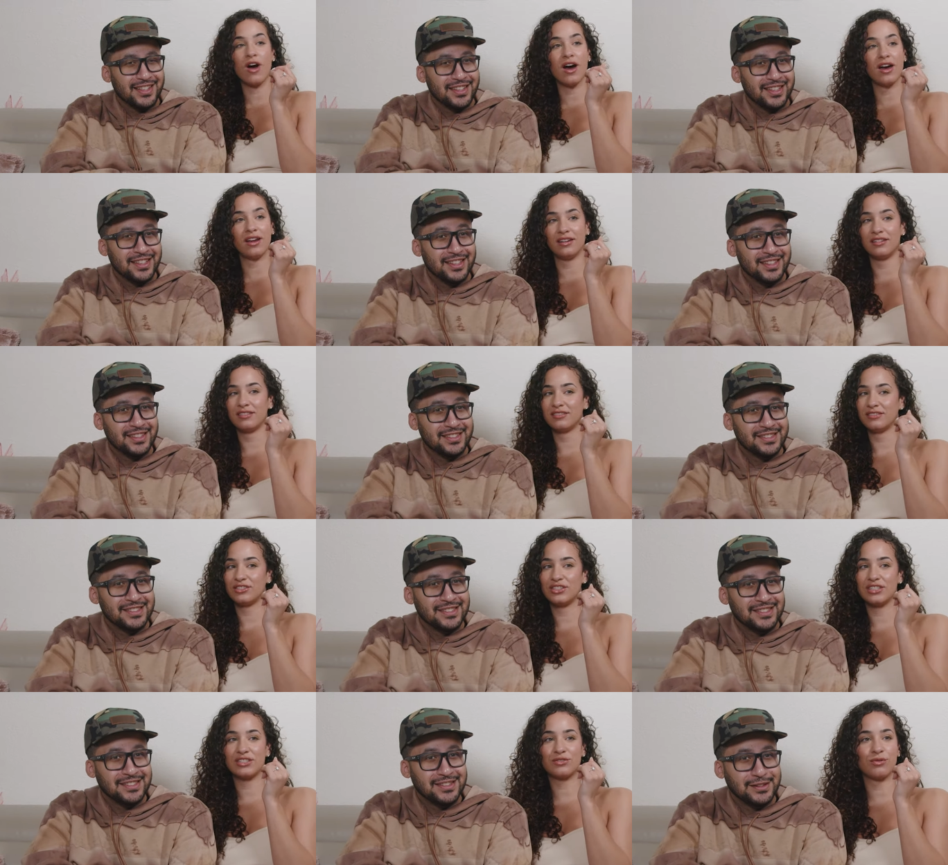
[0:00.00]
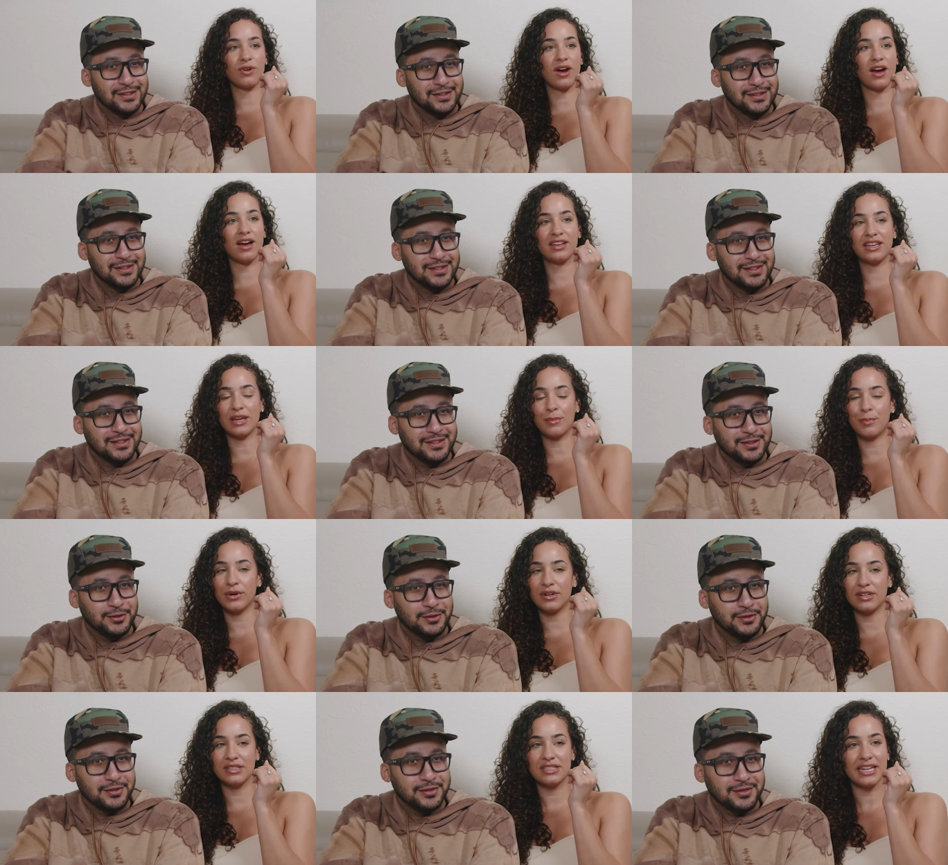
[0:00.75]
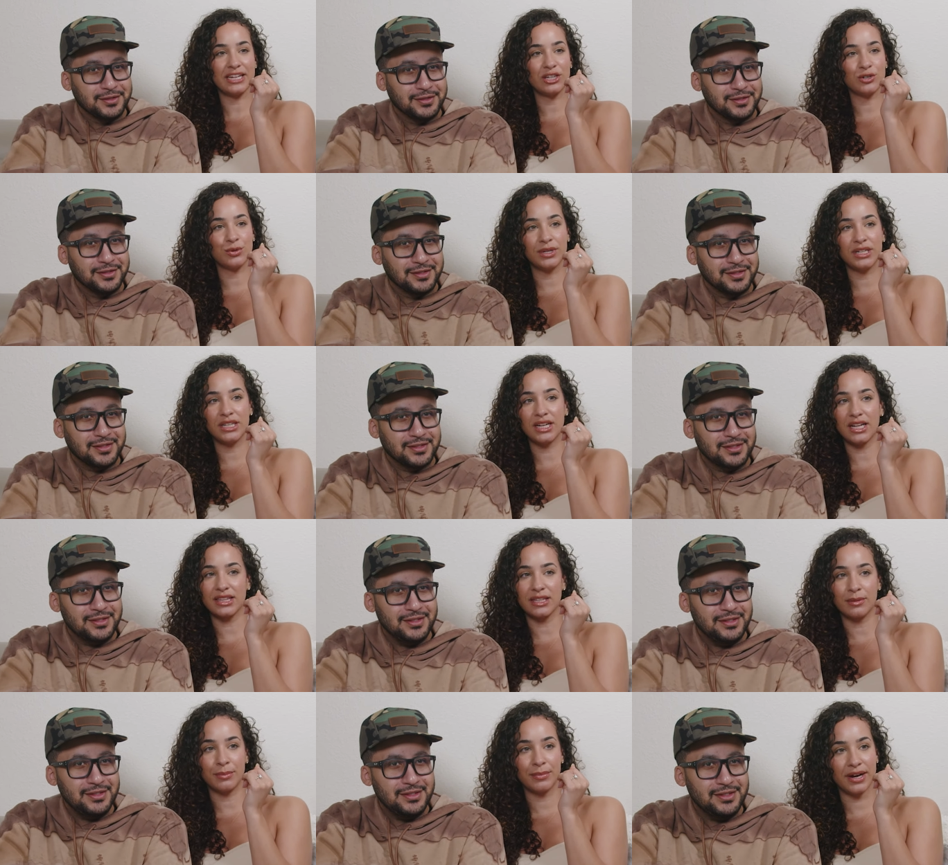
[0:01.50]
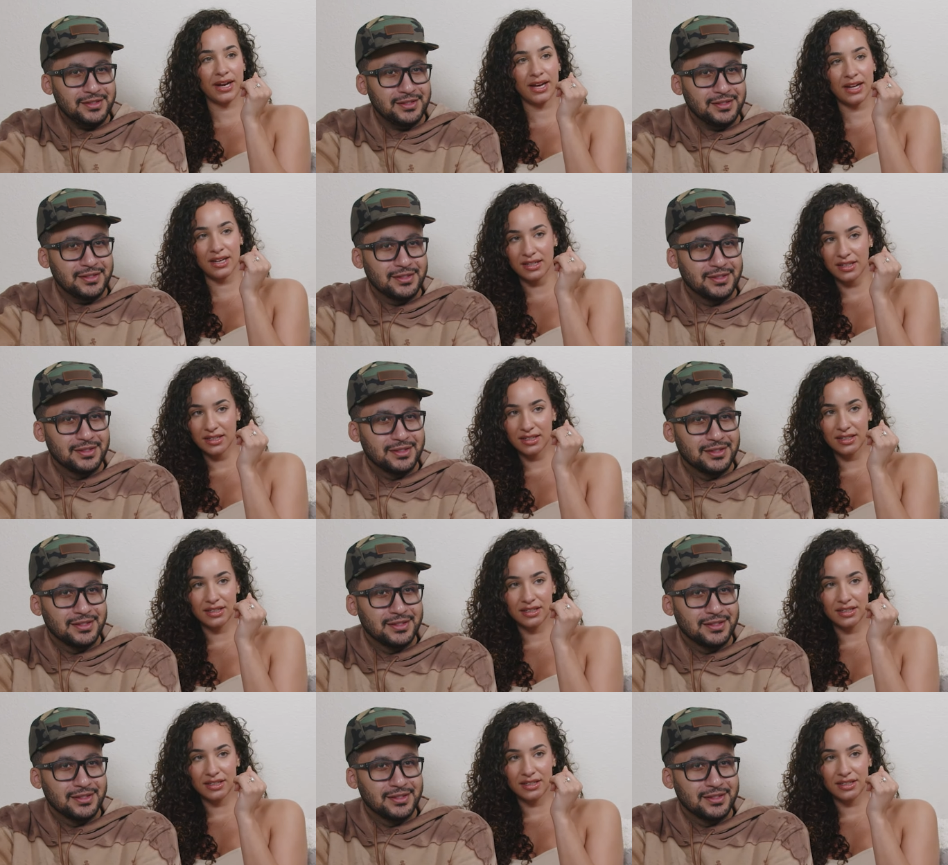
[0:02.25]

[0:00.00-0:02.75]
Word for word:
Speaker 1: Run. Just run. Your bullets ain't doing nothing, bruh.